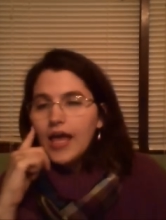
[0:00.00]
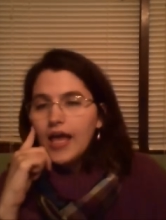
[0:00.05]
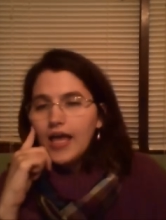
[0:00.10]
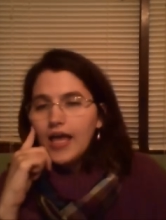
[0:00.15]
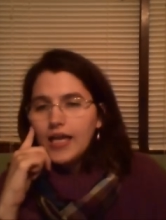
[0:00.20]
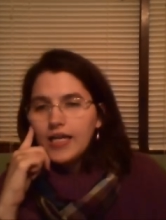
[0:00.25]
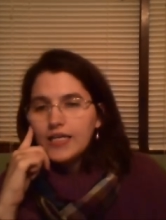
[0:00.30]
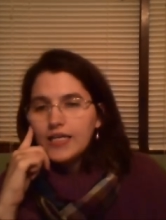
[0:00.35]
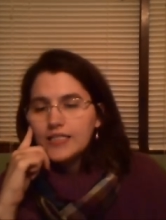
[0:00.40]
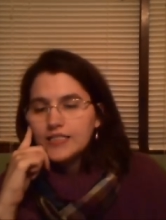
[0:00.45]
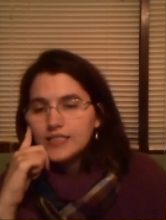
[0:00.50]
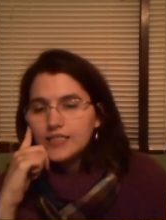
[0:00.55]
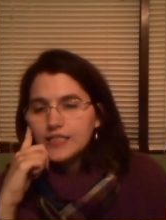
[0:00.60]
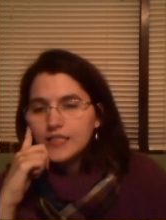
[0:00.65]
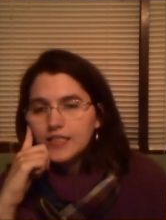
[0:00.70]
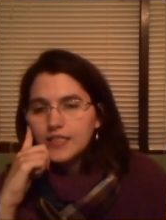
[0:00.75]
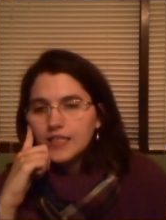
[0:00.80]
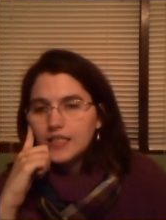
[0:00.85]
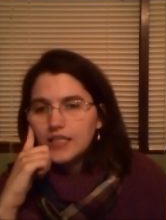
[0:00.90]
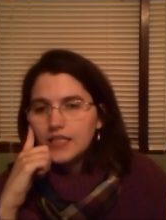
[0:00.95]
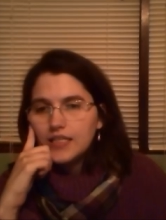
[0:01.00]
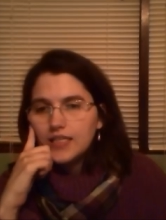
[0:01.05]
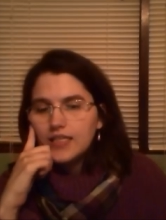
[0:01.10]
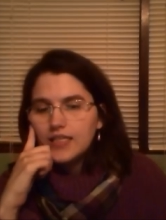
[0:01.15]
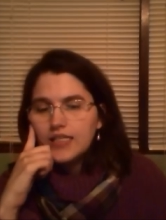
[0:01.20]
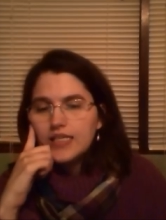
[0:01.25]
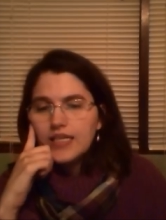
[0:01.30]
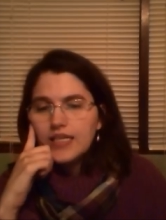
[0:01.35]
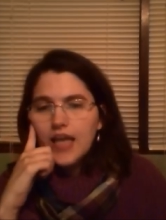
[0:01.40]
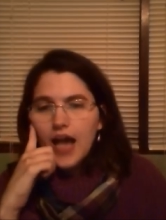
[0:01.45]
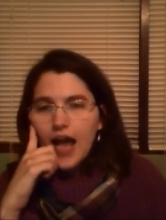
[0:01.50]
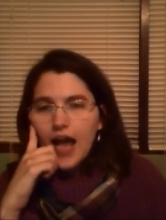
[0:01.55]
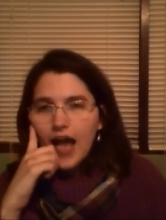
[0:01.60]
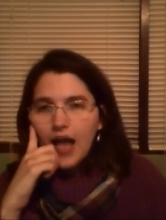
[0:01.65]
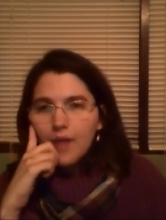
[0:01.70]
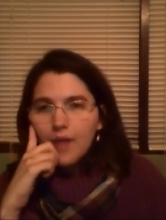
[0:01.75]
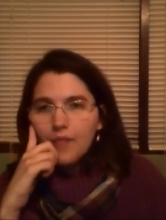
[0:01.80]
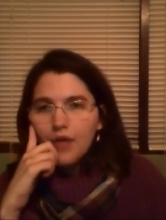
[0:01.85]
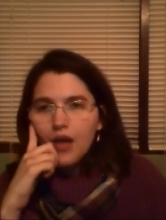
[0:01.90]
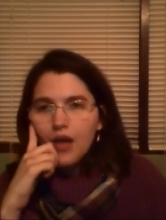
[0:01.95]
And yeah,
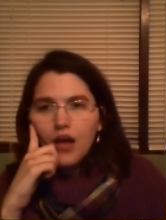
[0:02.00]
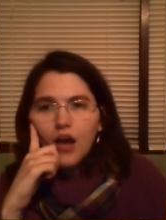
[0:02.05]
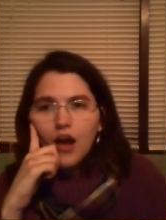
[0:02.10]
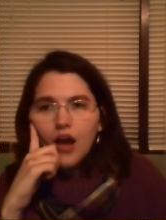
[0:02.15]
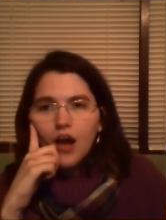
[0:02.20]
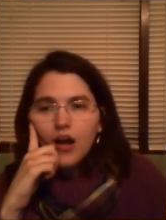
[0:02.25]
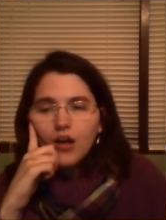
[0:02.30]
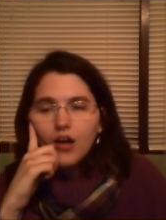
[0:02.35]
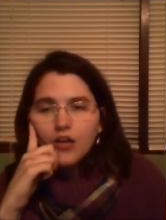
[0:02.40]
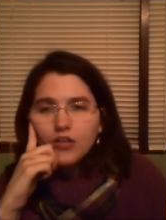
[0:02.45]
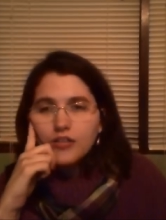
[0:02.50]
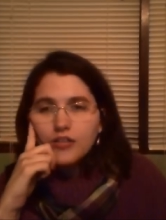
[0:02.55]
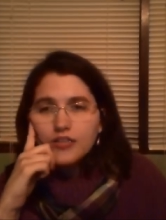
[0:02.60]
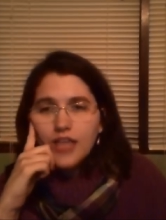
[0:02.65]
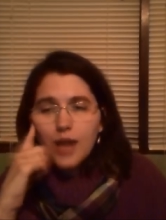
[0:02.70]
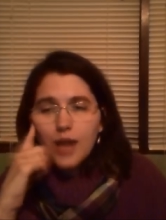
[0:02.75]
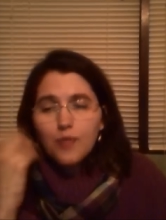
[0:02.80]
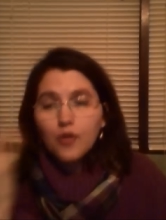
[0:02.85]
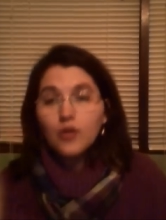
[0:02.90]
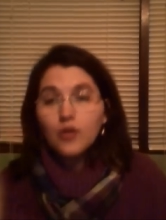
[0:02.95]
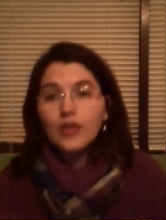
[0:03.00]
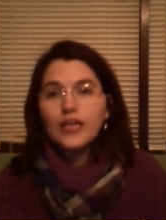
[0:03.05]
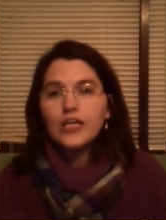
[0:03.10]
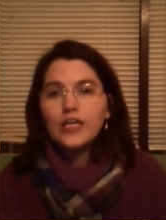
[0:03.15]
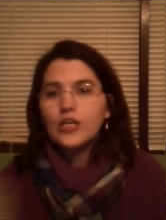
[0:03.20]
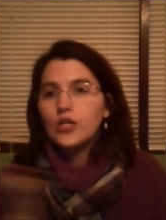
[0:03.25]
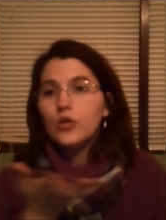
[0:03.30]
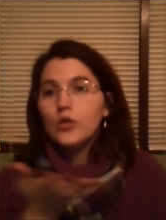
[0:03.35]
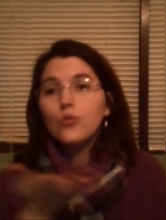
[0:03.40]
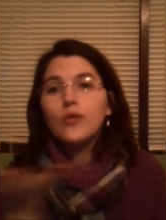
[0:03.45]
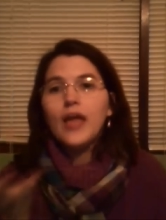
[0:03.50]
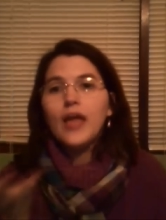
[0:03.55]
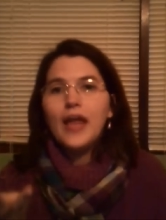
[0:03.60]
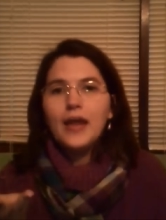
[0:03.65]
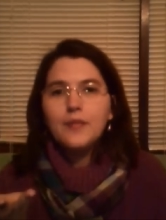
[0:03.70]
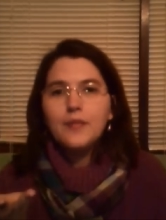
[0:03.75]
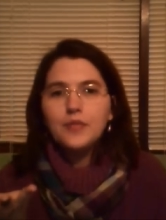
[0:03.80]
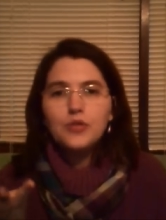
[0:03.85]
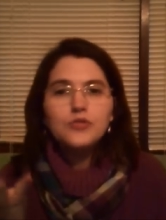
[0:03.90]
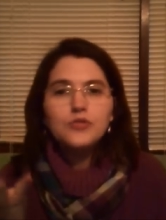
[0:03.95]
I'm on CyberLink U
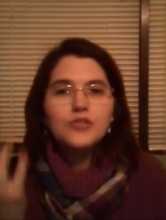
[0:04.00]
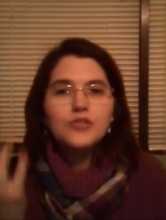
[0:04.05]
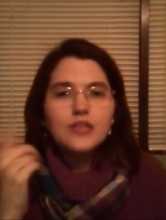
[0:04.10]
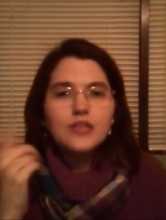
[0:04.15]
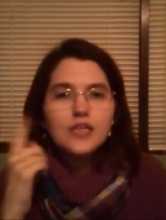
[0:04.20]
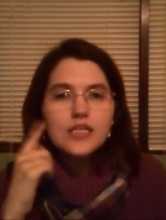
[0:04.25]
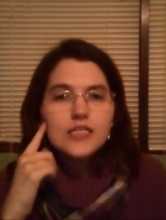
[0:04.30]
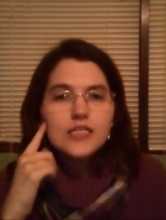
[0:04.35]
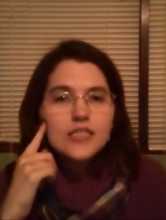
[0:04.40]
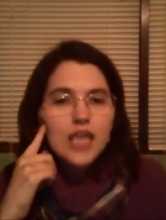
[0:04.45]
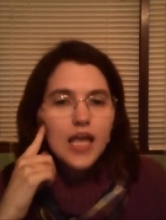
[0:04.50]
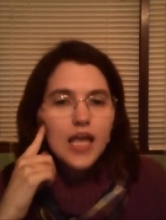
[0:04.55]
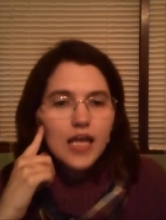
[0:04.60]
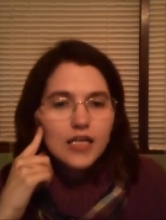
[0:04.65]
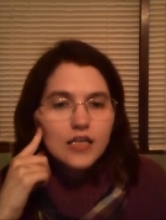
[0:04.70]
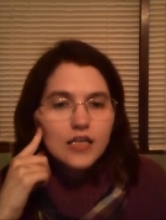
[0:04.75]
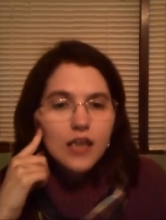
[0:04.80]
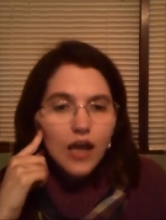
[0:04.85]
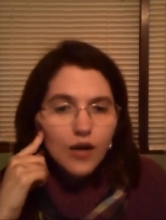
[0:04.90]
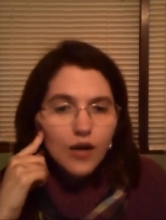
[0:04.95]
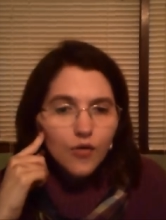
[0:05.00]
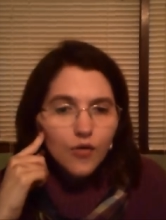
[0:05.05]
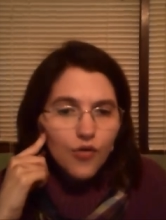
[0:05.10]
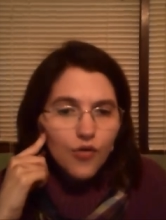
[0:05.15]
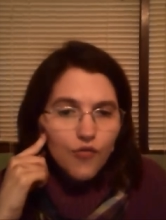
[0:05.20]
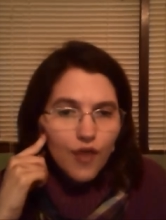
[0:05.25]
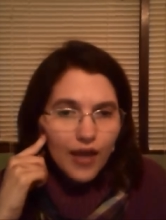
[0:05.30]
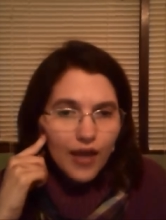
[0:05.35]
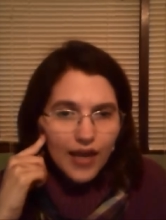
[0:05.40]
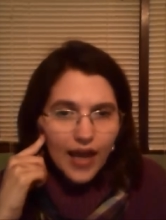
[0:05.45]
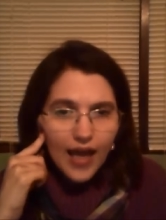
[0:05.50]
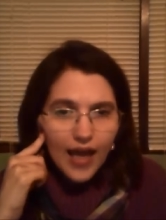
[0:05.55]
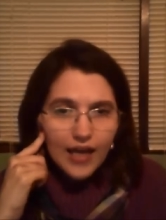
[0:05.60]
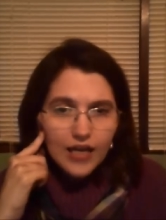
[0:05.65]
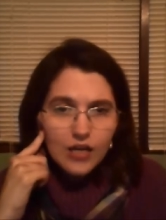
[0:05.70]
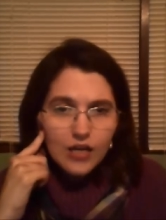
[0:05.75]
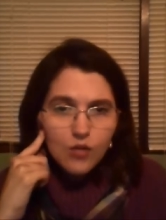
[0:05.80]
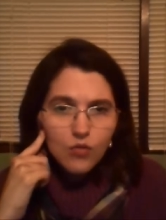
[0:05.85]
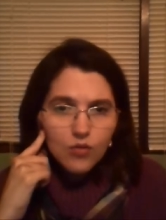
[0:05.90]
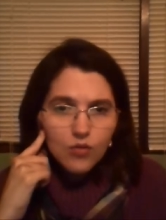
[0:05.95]
CAM using this, and I don't if I can add
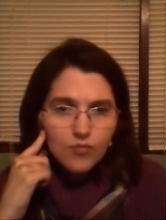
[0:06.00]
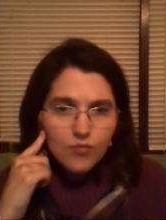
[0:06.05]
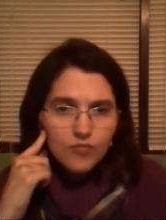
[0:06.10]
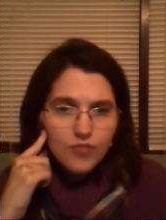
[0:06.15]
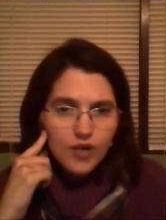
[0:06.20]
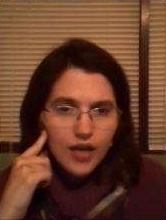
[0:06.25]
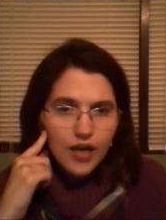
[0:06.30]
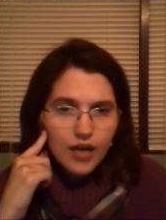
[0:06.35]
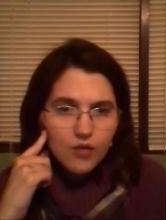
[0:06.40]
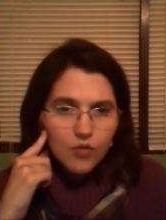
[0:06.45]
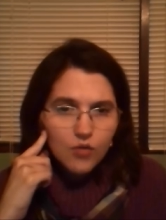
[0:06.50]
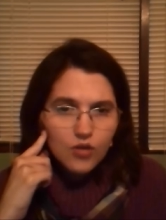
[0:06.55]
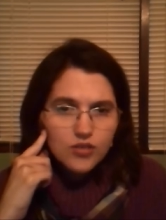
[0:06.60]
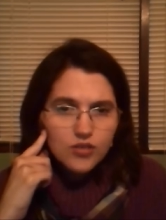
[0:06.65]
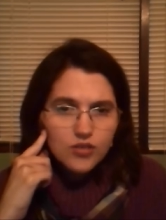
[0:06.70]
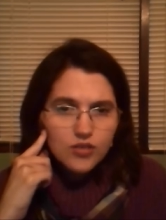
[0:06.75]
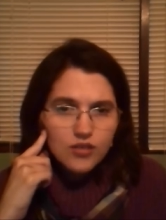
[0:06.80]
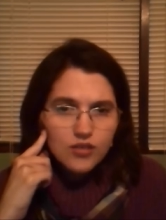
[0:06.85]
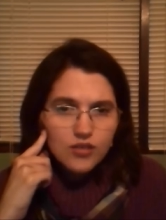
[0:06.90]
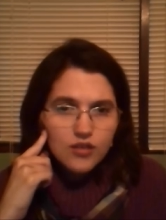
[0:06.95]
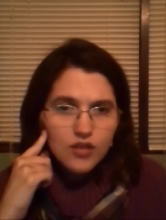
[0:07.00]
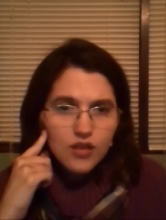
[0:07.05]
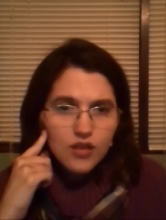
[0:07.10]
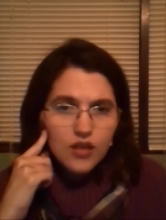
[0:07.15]
any can I add words in here?